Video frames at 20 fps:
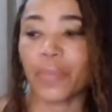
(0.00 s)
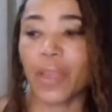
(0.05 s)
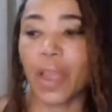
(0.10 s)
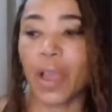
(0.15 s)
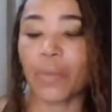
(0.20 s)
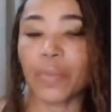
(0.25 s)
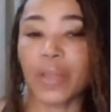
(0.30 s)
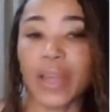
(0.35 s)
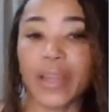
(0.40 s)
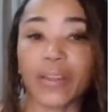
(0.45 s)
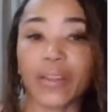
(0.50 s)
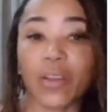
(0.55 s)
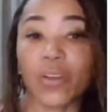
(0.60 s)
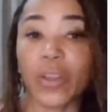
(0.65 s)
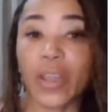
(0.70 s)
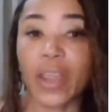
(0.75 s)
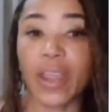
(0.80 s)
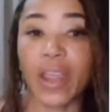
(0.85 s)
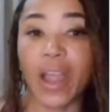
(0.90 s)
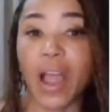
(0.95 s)
I'm like,
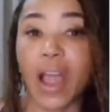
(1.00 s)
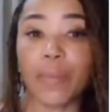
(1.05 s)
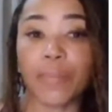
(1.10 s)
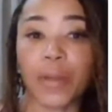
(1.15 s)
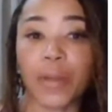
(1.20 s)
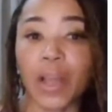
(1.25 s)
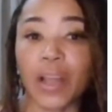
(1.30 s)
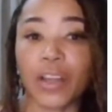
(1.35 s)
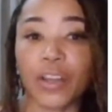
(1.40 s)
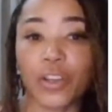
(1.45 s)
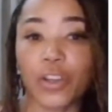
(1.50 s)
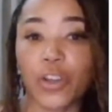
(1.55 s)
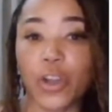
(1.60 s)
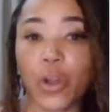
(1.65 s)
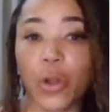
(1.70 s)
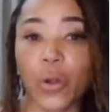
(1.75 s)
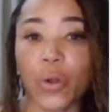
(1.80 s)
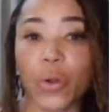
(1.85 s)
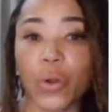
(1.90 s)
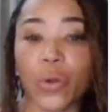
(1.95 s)
okay, I'm not going to
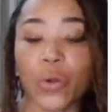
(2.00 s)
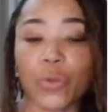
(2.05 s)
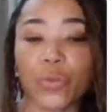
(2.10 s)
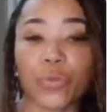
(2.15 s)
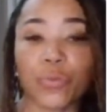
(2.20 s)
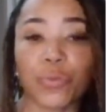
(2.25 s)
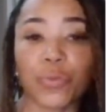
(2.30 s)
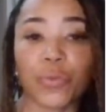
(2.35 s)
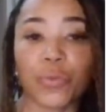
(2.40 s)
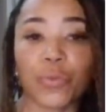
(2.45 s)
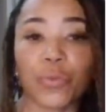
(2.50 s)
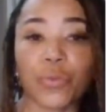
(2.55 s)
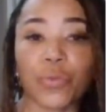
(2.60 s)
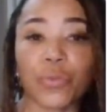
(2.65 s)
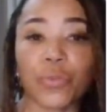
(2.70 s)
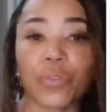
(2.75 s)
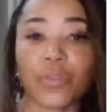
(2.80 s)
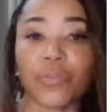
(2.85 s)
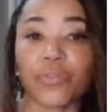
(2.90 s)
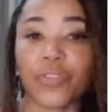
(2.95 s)
go
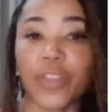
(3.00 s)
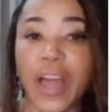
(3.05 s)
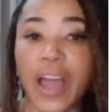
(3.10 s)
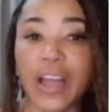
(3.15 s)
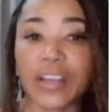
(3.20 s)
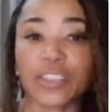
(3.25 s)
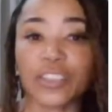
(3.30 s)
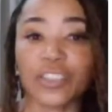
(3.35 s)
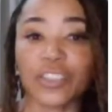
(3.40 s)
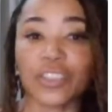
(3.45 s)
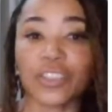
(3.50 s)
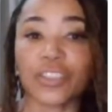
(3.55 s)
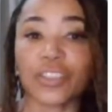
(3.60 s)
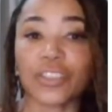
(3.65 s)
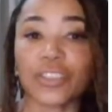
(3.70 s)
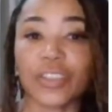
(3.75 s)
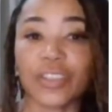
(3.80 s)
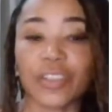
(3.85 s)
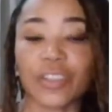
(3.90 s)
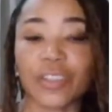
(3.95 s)
through the
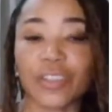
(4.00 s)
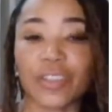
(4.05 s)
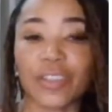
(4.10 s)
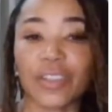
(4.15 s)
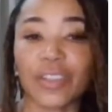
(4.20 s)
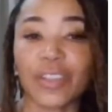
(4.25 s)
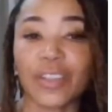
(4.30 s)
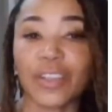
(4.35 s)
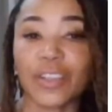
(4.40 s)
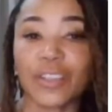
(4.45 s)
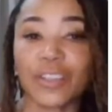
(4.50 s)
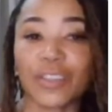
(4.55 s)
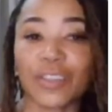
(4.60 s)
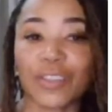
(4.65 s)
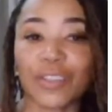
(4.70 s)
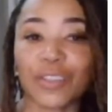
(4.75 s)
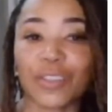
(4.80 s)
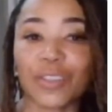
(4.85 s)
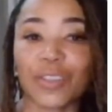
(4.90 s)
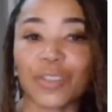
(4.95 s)
flashes and
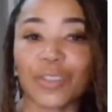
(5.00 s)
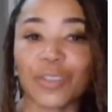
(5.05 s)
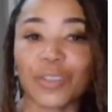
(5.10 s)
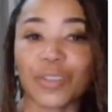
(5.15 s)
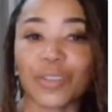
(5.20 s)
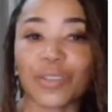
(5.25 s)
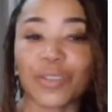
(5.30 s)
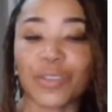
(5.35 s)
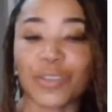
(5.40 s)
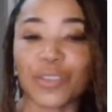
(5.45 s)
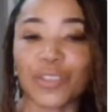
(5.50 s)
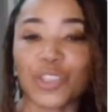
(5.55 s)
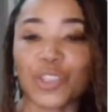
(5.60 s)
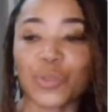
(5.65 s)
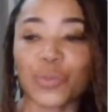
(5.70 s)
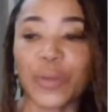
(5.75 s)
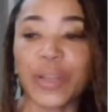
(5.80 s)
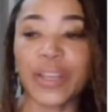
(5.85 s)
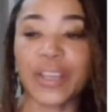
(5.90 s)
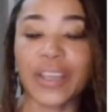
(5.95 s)
the
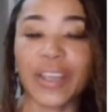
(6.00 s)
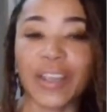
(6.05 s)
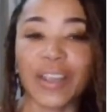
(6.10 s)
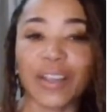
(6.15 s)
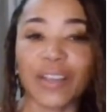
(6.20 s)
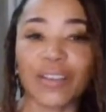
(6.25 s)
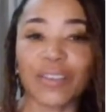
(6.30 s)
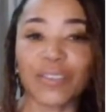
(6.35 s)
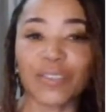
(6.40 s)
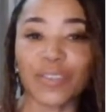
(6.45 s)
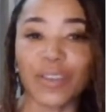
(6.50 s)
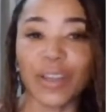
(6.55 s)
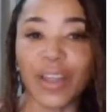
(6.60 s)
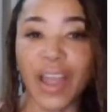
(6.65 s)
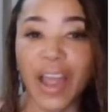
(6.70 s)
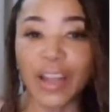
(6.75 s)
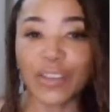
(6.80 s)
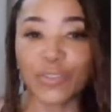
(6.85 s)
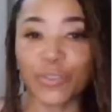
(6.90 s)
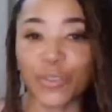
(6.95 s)
shrinking,
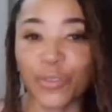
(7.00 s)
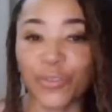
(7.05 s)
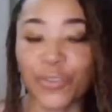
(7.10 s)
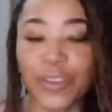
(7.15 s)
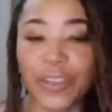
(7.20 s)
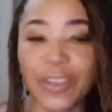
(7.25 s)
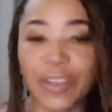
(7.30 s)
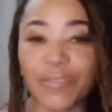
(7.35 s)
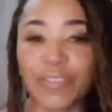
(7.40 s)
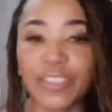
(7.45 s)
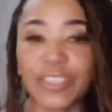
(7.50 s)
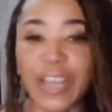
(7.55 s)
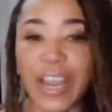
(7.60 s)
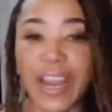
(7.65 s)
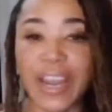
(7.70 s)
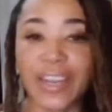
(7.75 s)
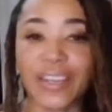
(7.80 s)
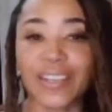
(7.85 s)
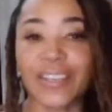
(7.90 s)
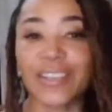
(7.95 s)
atrophied
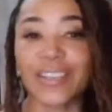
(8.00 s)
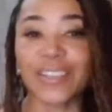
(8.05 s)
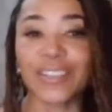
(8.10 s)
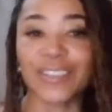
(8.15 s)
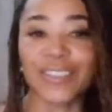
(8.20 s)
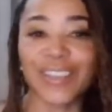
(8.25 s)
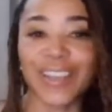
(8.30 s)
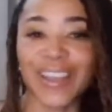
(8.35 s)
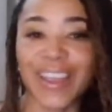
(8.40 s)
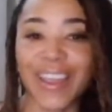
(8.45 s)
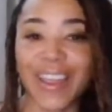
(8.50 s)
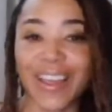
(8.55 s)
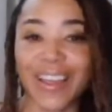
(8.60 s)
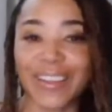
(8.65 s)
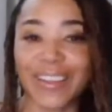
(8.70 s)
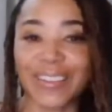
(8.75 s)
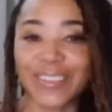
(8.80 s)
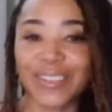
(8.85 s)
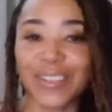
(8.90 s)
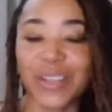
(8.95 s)
vaginas,
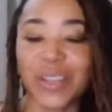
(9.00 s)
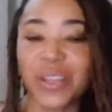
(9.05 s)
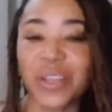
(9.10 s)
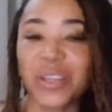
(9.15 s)
and,